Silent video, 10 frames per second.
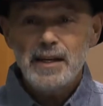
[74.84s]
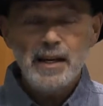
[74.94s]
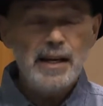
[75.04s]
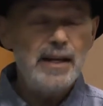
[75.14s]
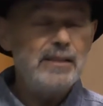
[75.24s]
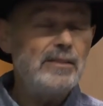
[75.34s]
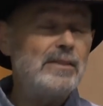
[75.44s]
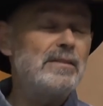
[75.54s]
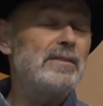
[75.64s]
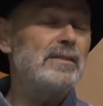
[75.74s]
and
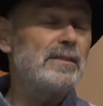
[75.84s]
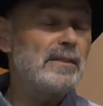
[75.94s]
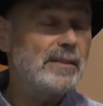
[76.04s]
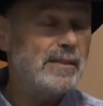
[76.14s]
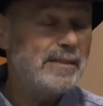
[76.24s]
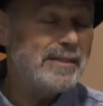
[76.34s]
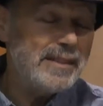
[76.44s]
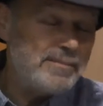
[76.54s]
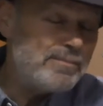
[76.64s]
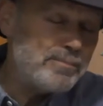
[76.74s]

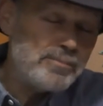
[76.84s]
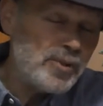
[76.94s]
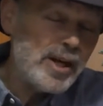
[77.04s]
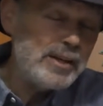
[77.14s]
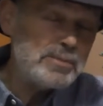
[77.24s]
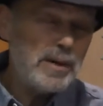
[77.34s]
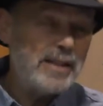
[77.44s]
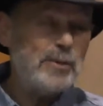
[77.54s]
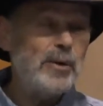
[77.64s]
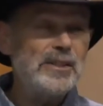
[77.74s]
he thought he was
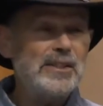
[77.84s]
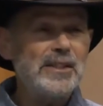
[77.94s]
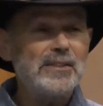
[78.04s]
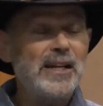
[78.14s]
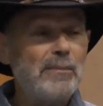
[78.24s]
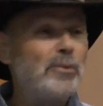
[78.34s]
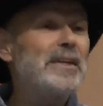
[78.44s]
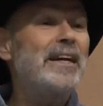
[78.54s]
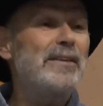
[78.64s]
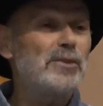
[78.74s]
probably wasting his time, but what
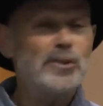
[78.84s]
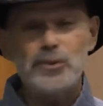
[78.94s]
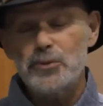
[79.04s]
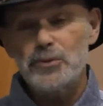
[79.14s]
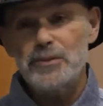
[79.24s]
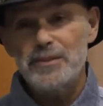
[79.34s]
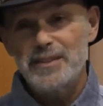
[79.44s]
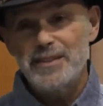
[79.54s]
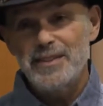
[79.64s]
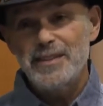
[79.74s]
did he have to lose?
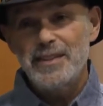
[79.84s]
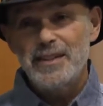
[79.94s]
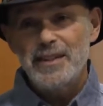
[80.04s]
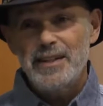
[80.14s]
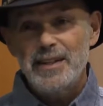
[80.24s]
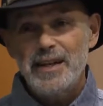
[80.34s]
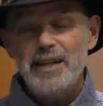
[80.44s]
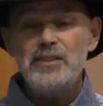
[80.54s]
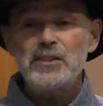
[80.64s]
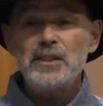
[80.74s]

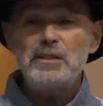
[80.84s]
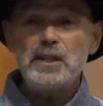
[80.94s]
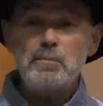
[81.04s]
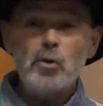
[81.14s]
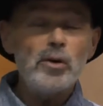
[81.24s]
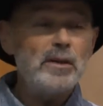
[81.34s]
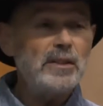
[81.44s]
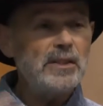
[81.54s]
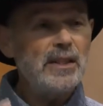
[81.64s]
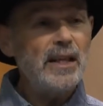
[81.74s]
And as he deboarded,
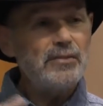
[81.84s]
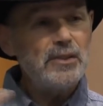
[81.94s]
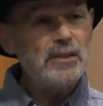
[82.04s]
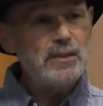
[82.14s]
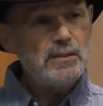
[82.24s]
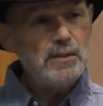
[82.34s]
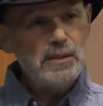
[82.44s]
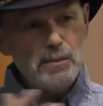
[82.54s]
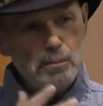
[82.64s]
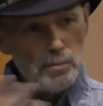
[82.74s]
as he left
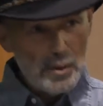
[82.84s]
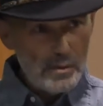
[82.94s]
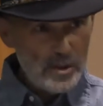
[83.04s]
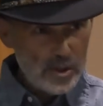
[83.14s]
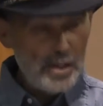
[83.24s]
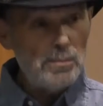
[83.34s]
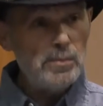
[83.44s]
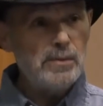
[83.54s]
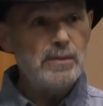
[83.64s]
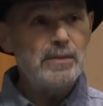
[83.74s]
the, the ship
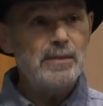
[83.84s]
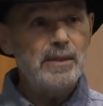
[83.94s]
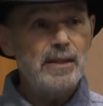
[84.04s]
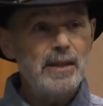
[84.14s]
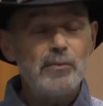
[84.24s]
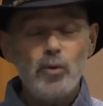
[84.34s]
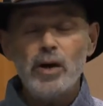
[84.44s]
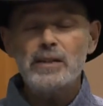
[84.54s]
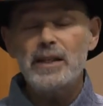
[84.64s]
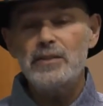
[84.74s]
and
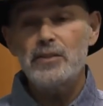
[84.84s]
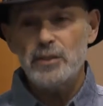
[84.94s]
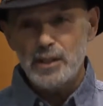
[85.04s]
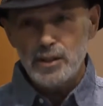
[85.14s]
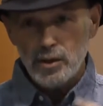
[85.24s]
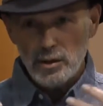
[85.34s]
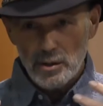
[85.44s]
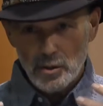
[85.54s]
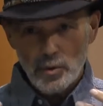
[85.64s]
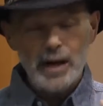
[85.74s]
walked onto the
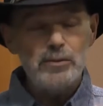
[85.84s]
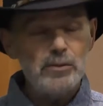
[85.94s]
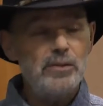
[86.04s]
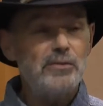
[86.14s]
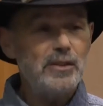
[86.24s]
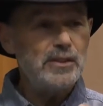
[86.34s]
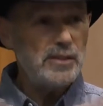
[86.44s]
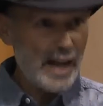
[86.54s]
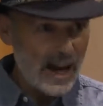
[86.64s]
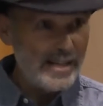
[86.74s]
ground of the
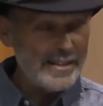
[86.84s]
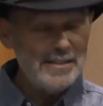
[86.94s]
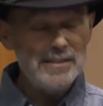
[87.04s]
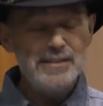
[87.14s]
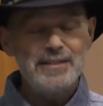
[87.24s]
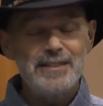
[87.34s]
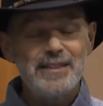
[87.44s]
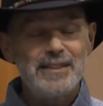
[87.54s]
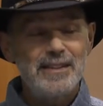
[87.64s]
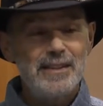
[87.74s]
island,
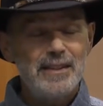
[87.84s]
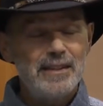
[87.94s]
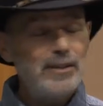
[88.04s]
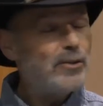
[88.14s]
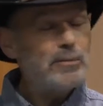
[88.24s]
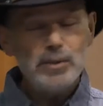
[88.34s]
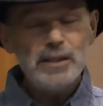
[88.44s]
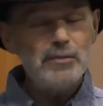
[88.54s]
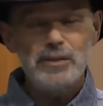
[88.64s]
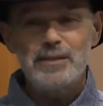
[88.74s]
he couldn't
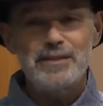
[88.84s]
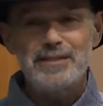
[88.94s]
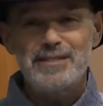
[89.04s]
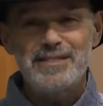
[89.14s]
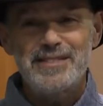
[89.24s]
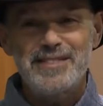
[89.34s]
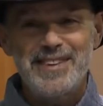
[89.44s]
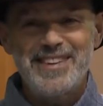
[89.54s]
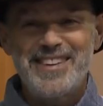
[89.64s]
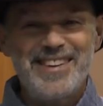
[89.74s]
believe
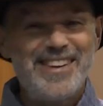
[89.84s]
it.